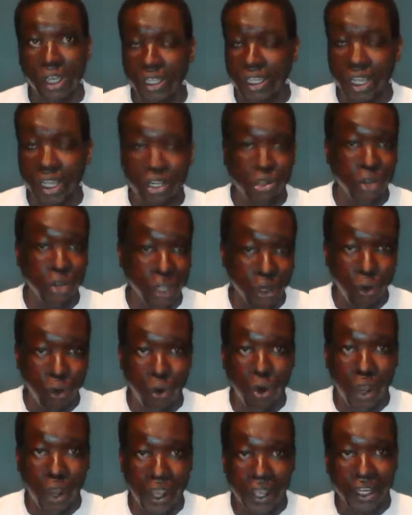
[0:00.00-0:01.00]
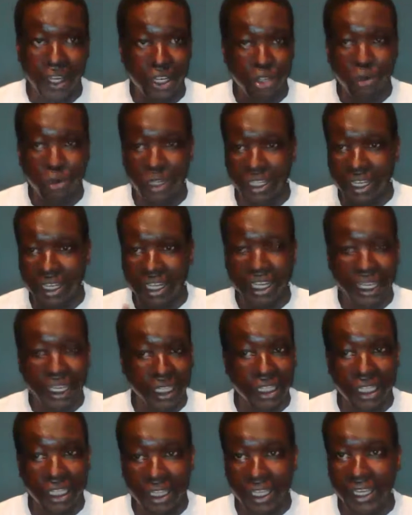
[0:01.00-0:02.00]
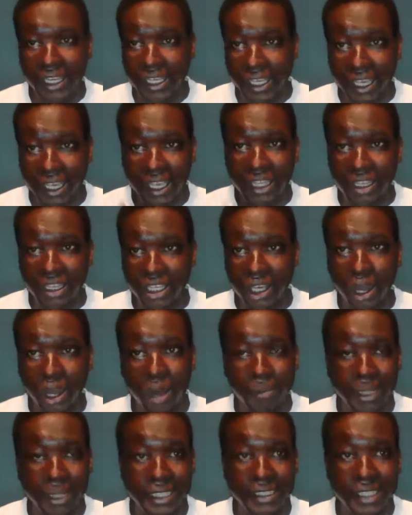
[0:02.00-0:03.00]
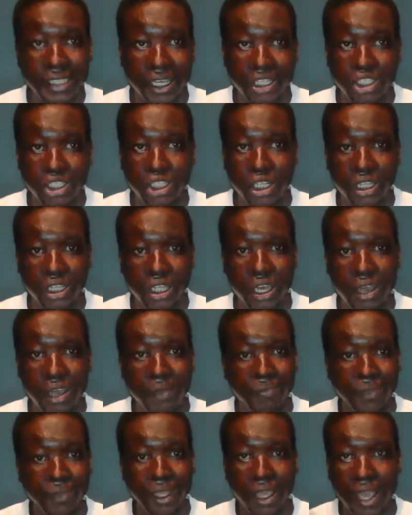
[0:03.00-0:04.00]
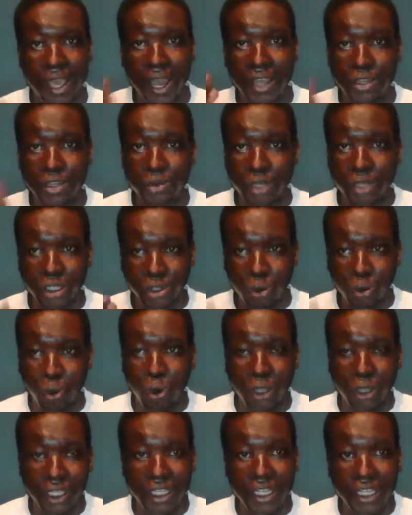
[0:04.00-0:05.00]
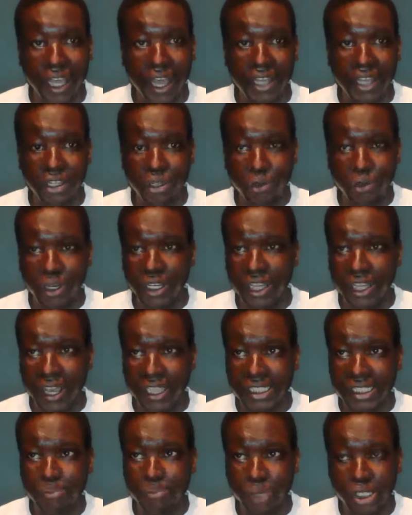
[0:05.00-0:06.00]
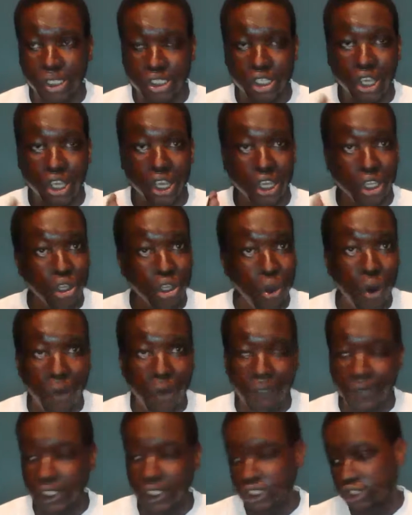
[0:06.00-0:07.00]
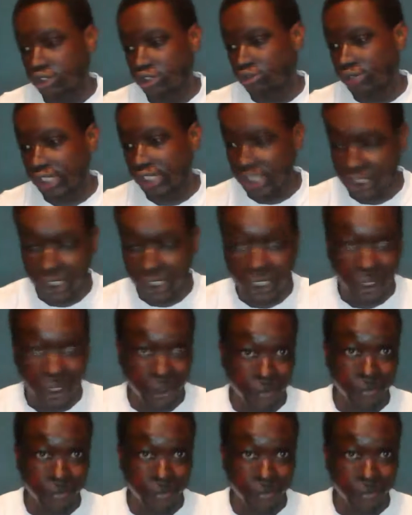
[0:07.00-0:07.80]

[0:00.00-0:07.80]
then you could go ahead and you could click the link in the comment section there, and you could call in and you could express your frustration.